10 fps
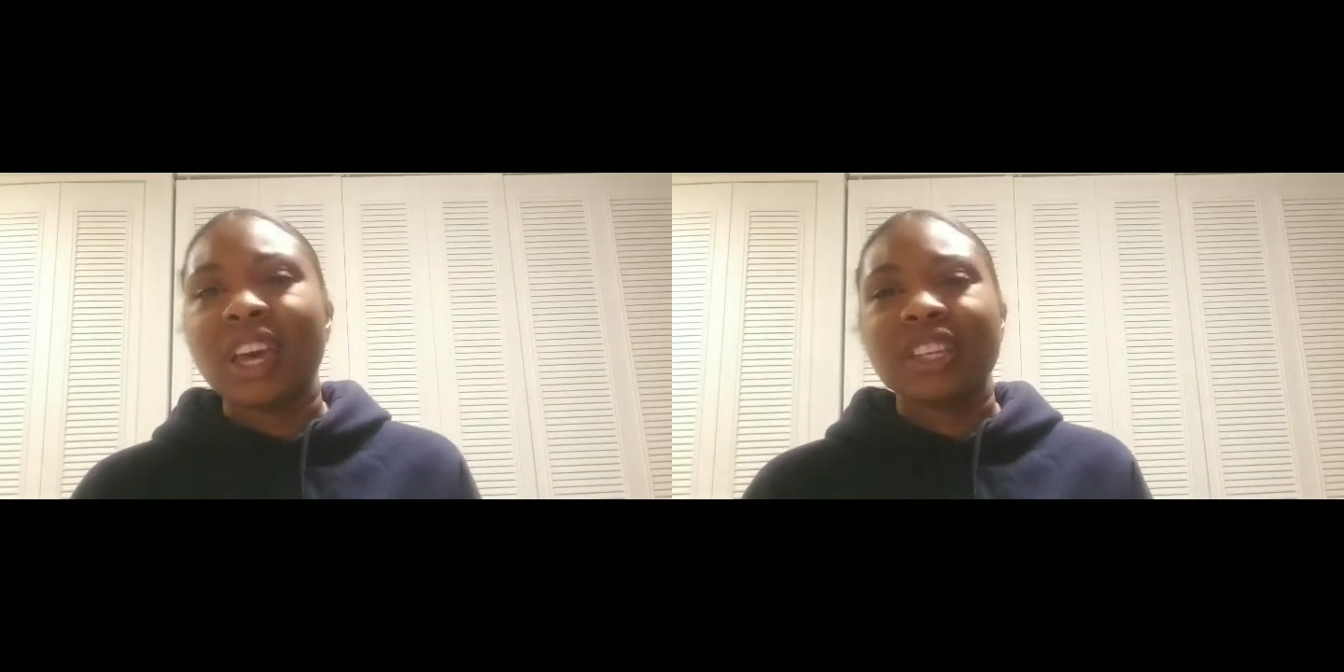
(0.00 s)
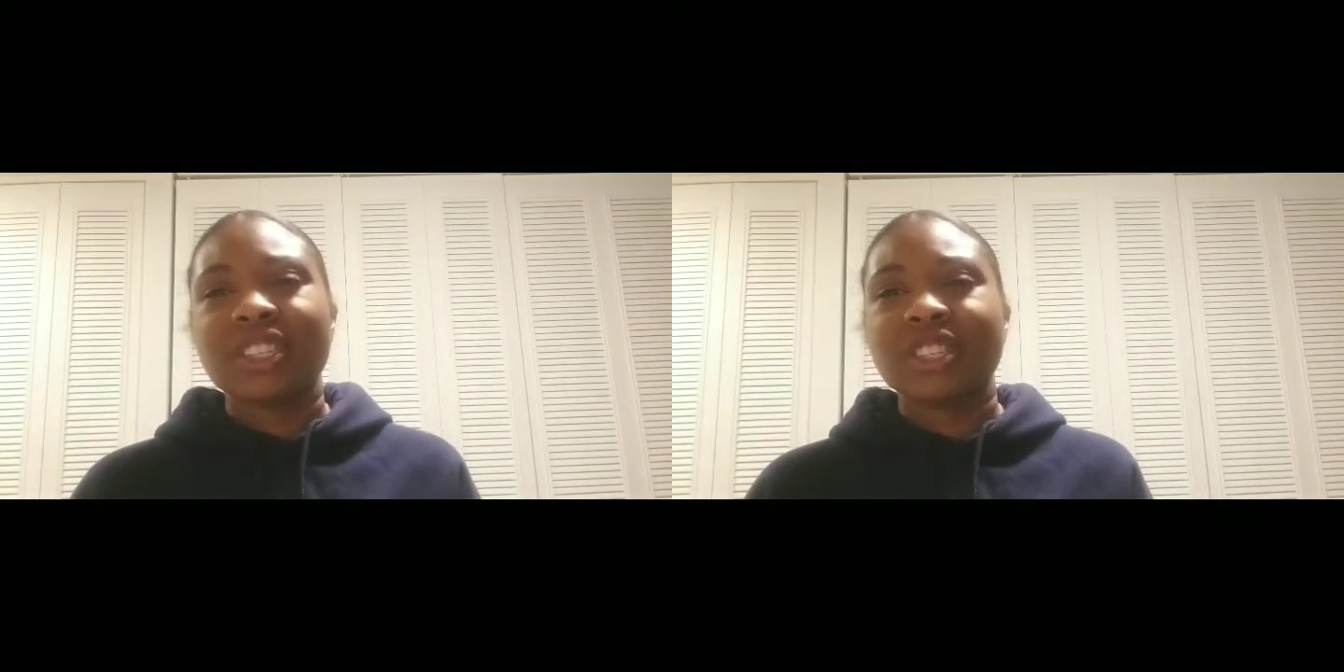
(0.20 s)

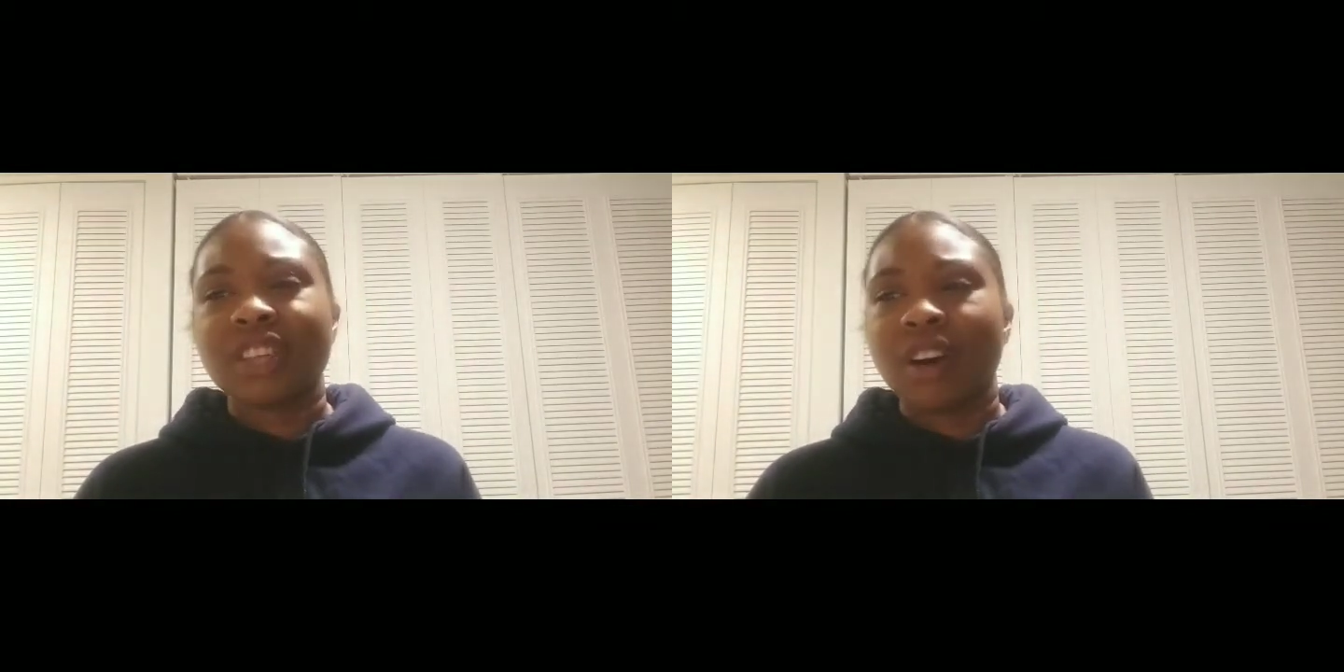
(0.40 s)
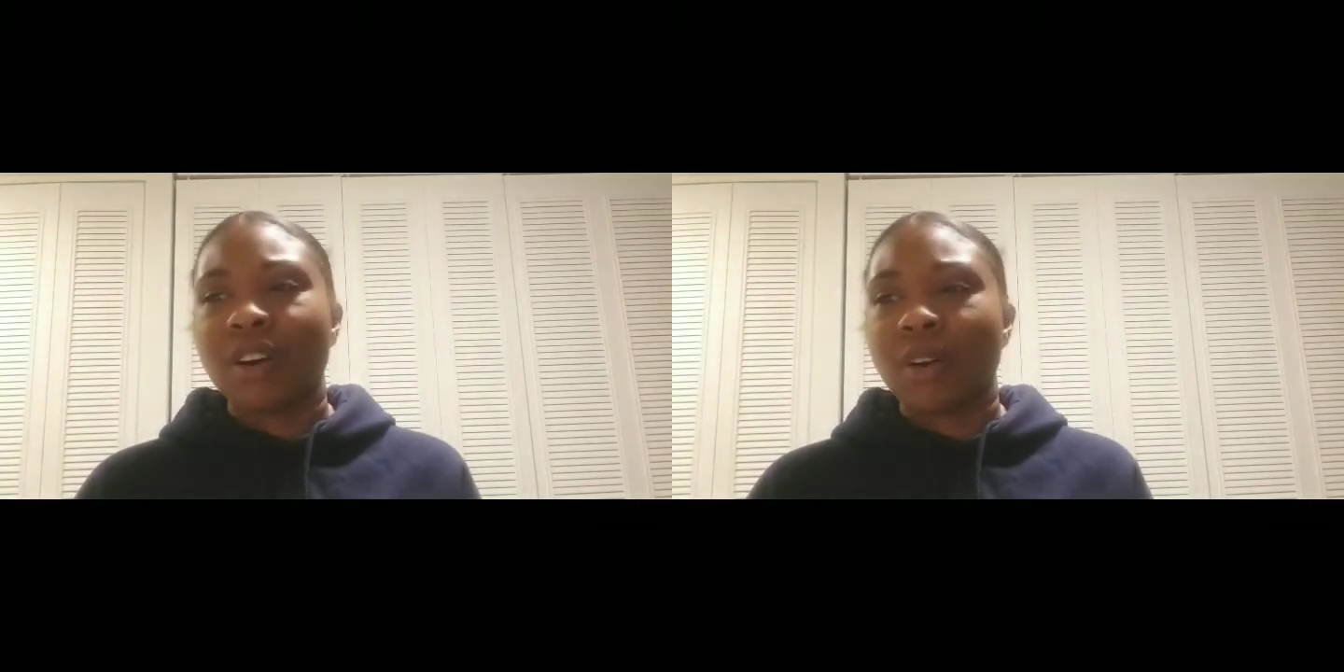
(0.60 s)

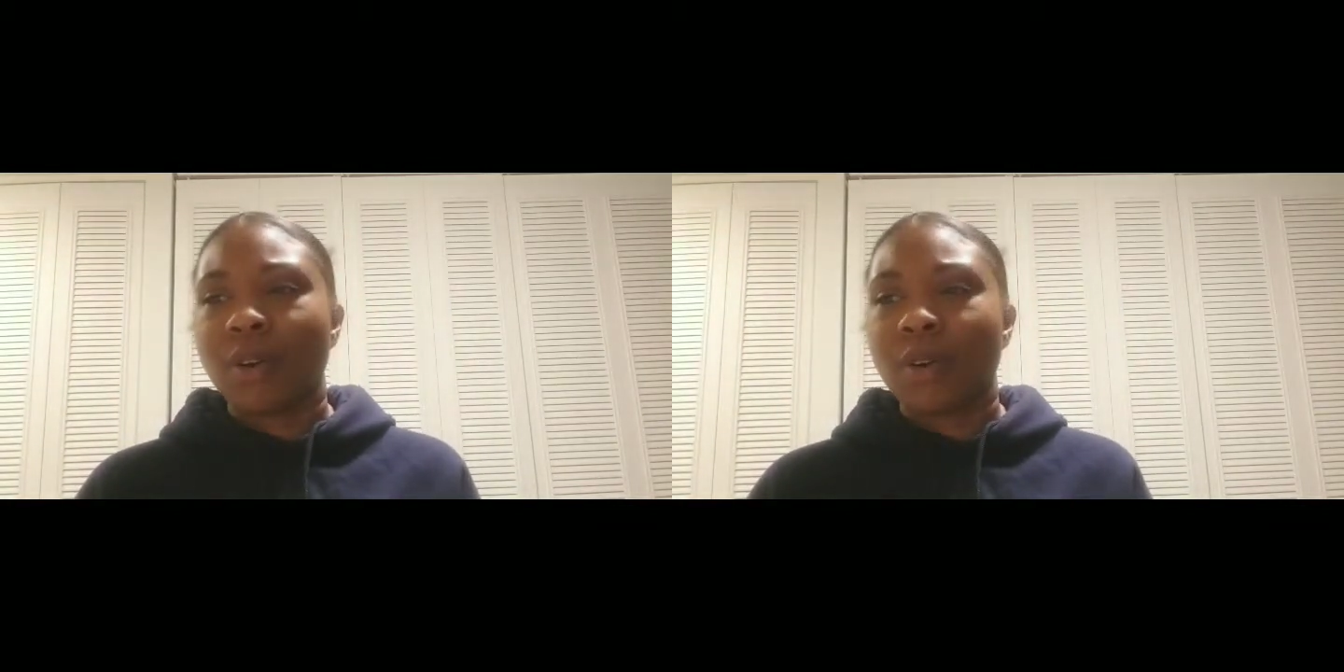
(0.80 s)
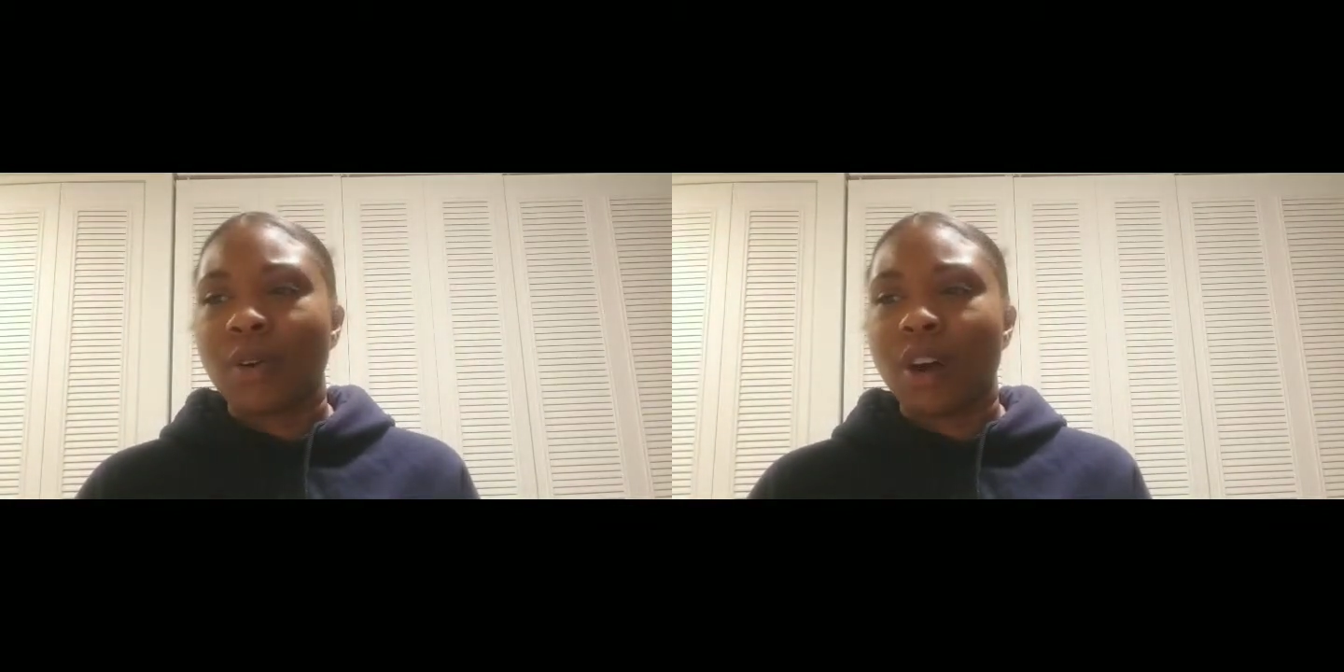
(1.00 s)

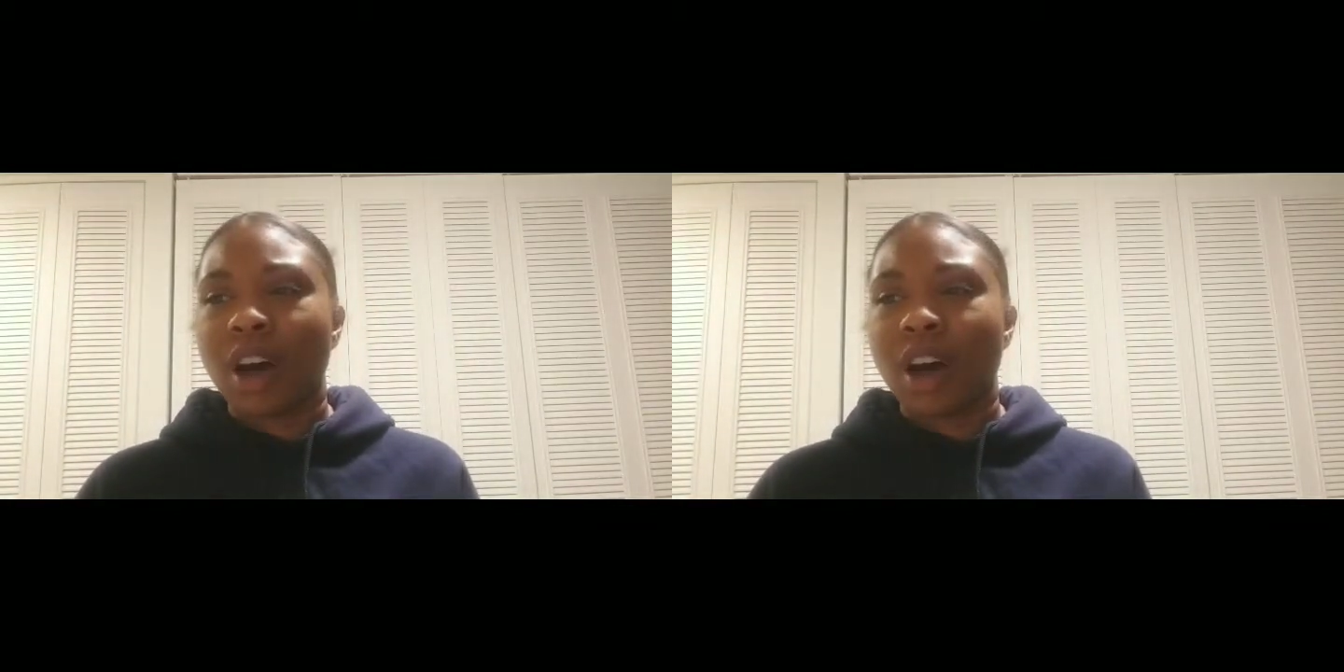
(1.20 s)
So